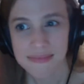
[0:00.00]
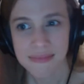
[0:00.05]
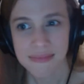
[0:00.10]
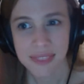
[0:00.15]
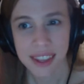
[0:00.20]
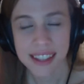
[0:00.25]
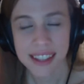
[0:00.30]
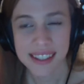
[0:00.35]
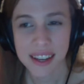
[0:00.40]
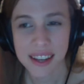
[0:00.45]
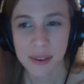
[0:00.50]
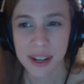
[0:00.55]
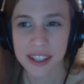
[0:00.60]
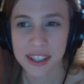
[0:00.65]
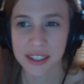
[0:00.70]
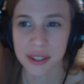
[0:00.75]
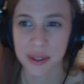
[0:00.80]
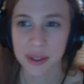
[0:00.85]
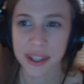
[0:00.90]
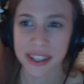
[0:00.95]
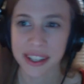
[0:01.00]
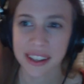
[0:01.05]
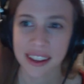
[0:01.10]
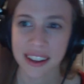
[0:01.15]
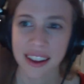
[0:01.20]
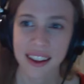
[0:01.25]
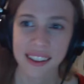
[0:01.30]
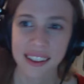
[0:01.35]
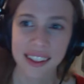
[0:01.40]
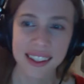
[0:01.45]
let's get right to it.
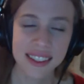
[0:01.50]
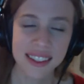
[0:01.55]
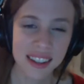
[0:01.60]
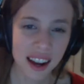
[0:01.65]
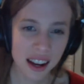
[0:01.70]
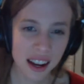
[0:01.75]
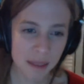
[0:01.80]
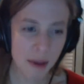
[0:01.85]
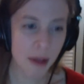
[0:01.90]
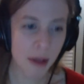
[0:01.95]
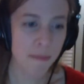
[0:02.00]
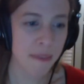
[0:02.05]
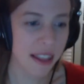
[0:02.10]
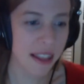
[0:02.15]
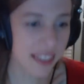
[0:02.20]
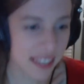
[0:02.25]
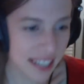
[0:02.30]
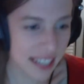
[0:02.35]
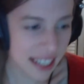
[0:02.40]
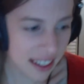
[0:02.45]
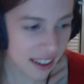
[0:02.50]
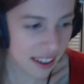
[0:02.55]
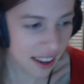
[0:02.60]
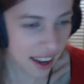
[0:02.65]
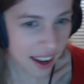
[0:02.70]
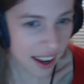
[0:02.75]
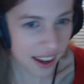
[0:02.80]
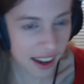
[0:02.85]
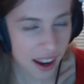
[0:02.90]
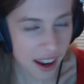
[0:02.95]
Let's talk about melody
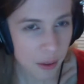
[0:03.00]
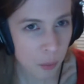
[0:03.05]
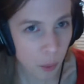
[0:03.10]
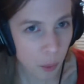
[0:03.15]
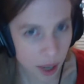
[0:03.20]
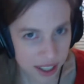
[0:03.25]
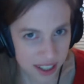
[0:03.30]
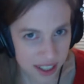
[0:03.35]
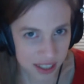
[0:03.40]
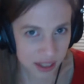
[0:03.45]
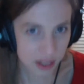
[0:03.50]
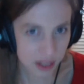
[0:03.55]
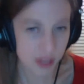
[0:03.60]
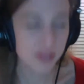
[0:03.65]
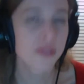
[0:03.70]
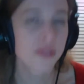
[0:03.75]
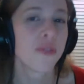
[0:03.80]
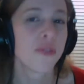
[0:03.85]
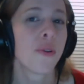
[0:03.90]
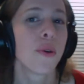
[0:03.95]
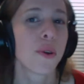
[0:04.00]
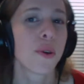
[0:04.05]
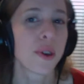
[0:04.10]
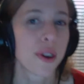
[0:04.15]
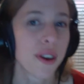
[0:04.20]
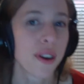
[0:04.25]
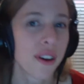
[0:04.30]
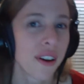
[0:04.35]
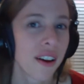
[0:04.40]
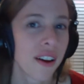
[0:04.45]
and and what to look
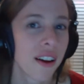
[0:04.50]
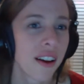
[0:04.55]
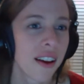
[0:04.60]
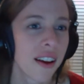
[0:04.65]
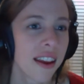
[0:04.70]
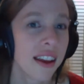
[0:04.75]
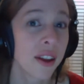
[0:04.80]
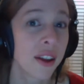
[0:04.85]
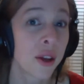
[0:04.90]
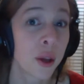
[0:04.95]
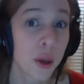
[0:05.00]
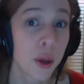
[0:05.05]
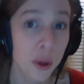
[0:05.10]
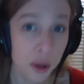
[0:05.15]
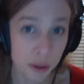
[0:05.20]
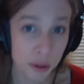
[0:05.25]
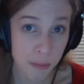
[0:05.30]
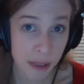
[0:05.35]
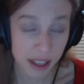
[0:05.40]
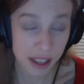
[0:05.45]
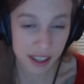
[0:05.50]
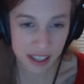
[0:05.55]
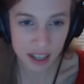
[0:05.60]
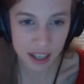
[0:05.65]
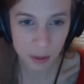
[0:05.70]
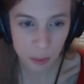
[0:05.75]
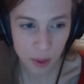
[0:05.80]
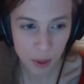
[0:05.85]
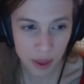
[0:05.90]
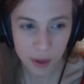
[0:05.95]
for in a good
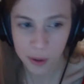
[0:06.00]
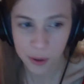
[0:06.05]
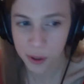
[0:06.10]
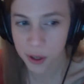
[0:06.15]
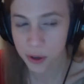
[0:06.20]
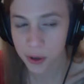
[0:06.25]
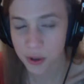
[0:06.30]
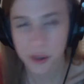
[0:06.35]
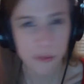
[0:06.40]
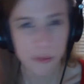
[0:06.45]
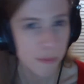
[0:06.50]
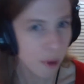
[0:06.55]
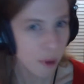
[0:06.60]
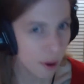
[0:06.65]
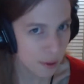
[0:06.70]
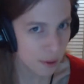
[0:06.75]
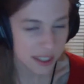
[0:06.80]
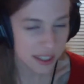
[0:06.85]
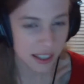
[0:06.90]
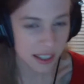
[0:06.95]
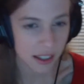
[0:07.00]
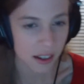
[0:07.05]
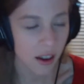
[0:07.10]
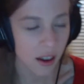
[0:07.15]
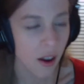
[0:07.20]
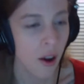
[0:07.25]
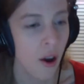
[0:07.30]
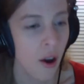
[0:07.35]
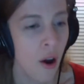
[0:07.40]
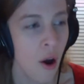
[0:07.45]
melody, whether you're composing
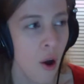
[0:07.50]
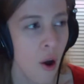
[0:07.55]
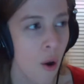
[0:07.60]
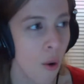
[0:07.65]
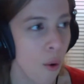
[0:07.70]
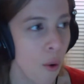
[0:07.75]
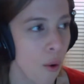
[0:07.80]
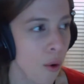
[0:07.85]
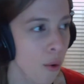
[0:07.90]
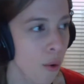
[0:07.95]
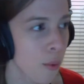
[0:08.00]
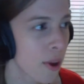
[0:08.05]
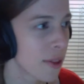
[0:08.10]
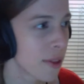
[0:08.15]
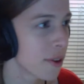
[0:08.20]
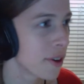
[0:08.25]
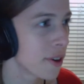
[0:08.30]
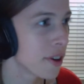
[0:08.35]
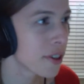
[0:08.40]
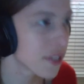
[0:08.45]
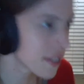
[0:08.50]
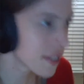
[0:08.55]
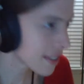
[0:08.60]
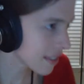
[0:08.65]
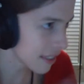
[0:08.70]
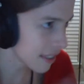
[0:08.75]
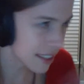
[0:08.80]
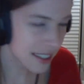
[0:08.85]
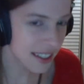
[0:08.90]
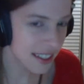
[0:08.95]
or whether you're just
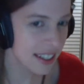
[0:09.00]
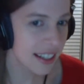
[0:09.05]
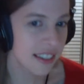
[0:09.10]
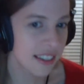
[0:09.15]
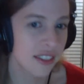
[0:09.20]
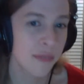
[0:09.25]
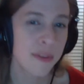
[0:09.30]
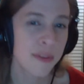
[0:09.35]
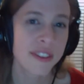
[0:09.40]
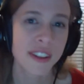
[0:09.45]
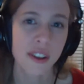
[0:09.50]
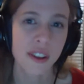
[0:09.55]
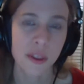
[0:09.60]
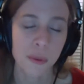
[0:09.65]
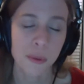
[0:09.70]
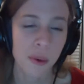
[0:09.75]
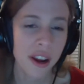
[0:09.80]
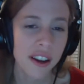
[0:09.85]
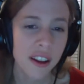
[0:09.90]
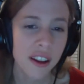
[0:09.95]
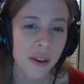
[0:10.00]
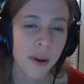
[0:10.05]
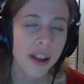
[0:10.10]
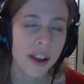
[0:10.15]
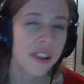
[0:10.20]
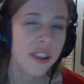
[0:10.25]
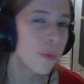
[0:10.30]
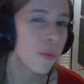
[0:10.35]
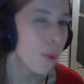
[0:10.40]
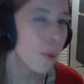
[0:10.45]
listening to music on the radio
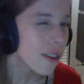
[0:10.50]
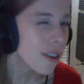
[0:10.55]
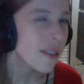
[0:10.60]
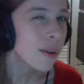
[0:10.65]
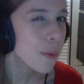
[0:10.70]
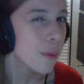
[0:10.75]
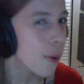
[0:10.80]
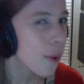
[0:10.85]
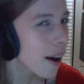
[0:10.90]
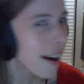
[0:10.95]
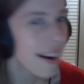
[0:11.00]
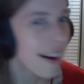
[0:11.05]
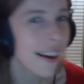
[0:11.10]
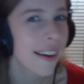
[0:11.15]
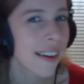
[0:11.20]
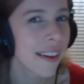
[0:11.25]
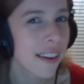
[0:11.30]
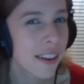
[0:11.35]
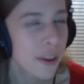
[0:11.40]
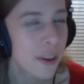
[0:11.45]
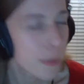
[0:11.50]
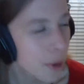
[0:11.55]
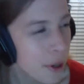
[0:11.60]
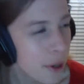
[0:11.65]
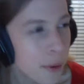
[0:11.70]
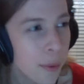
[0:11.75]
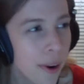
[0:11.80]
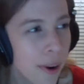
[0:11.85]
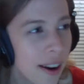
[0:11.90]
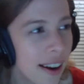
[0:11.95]
and you wonder why. You
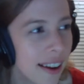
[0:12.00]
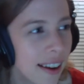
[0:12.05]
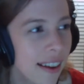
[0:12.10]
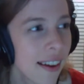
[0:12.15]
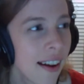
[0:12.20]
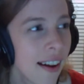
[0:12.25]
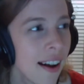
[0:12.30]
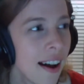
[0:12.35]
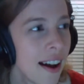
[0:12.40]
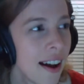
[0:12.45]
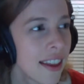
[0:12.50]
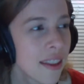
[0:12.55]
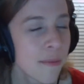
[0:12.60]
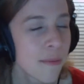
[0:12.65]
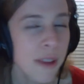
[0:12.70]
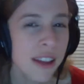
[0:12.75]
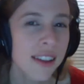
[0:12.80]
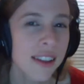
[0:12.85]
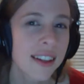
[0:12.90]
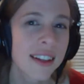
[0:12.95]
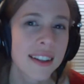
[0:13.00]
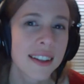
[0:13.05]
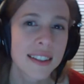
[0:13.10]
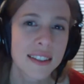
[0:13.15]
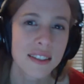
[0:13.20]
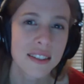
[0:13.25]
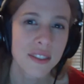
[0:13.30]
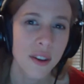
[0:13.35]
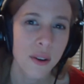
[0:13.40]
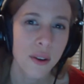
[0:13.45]
wonder why the melody
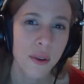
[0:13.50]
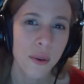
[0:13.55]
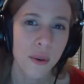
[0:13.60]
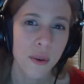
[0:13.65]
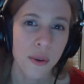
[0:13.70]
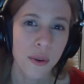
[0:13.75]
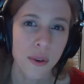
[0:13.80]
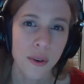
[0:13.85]
is so